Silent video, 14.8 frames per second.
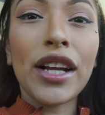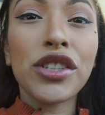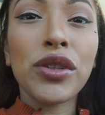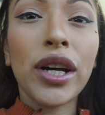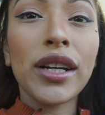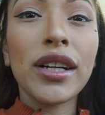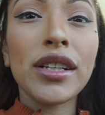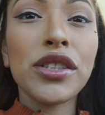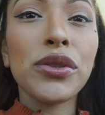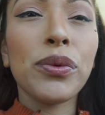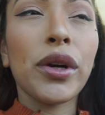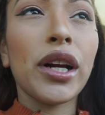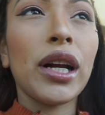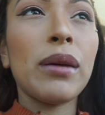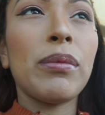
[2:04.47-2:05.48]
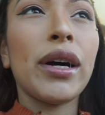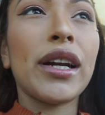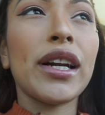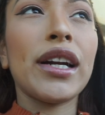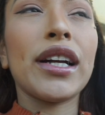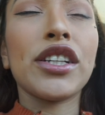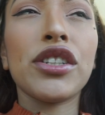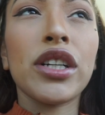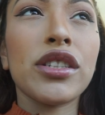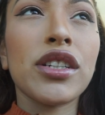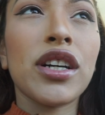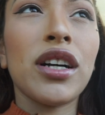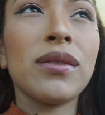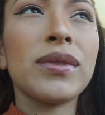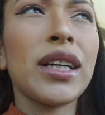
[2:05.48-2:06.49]
I tried not to worry about it. I tried to
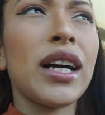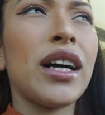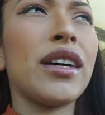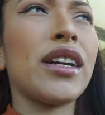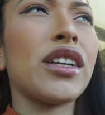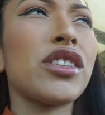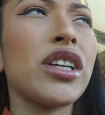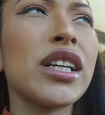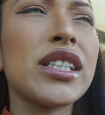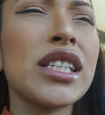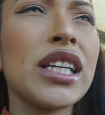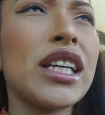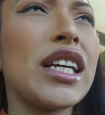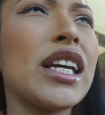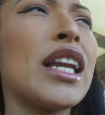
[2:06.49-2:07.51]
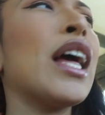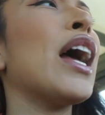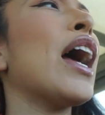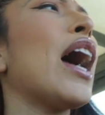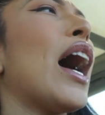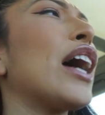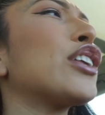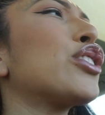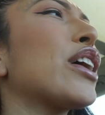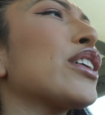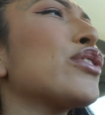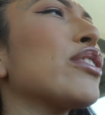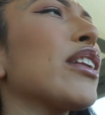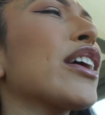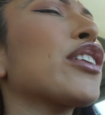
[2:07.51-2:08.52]
calm down. I tried to eat. I
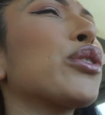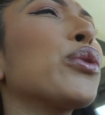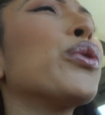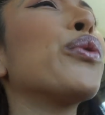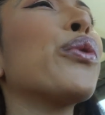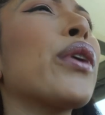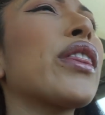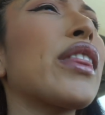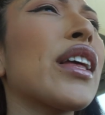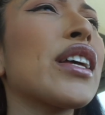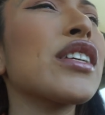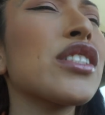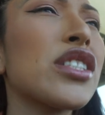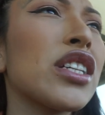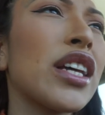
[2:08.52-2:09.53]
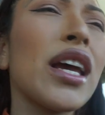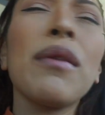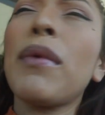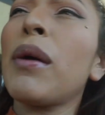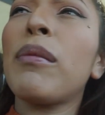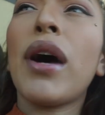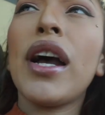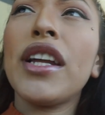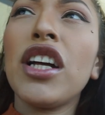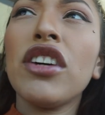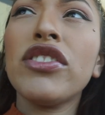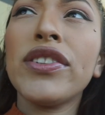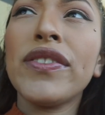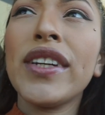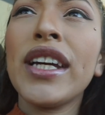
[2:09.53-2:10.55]
tried to like do things to get my mind
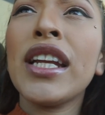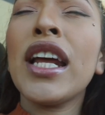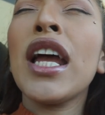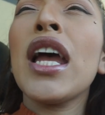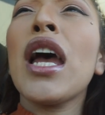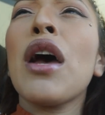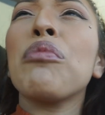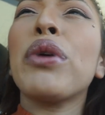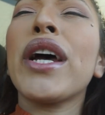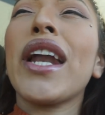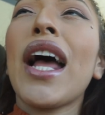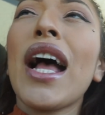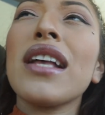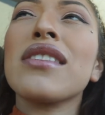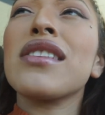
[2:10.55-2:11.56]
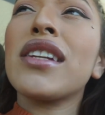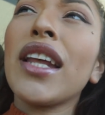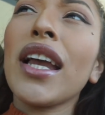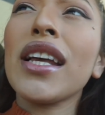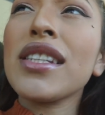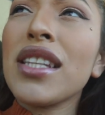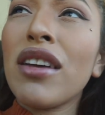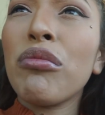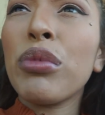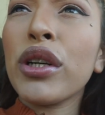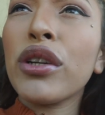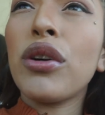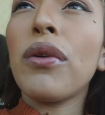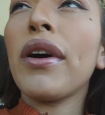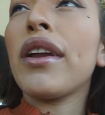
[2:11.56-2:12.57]
off of it. But as the days have
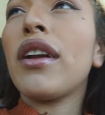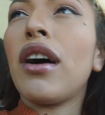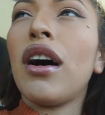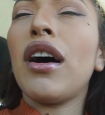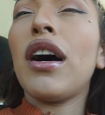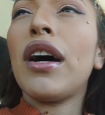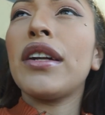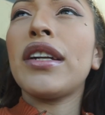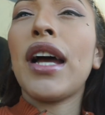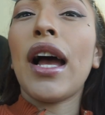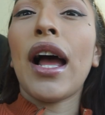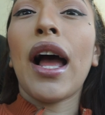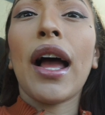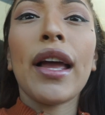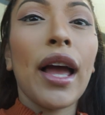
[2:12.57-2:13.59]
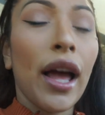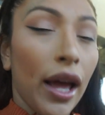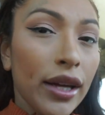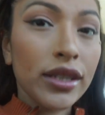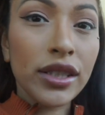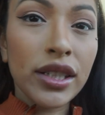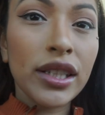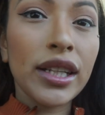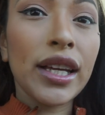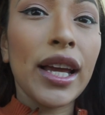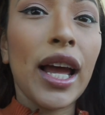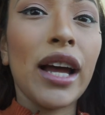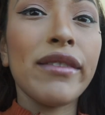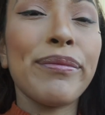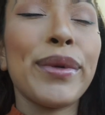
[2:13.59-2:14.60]
been going on, I actually
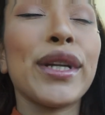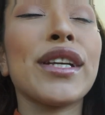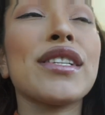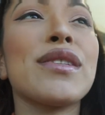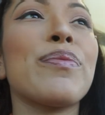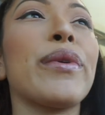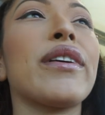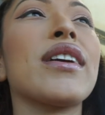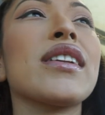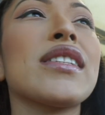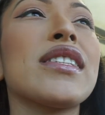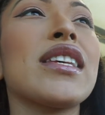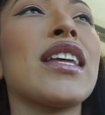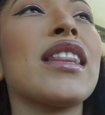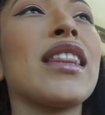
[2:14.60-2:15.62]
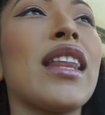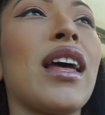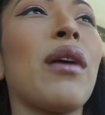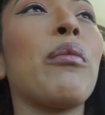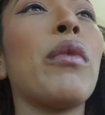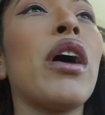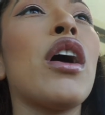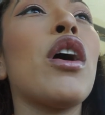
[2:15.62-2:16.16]
have been experiencing them